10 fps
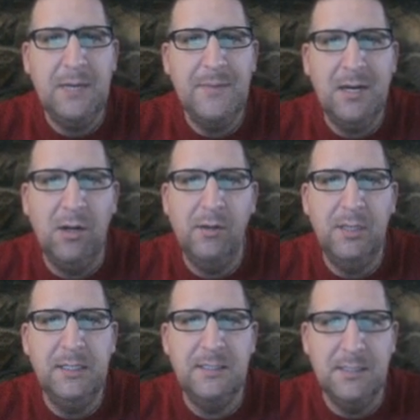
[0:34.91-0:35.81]
about all of
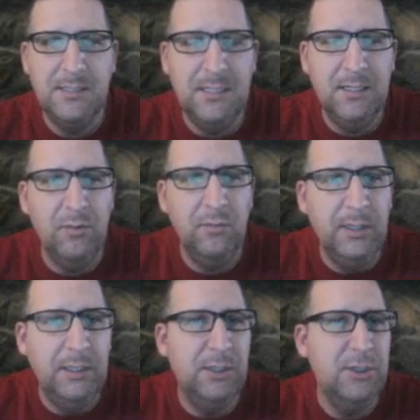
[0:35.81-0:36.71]
these is they did a
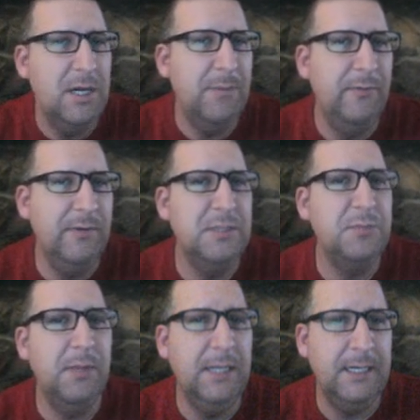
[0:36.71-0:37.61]
really good job of
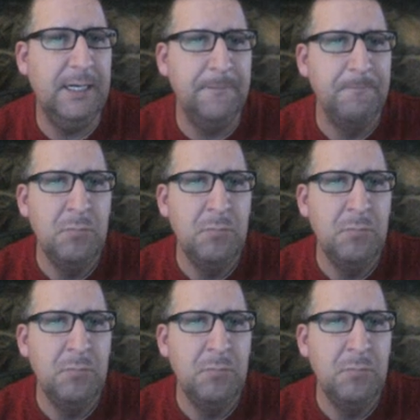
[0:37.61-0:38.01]
explaining.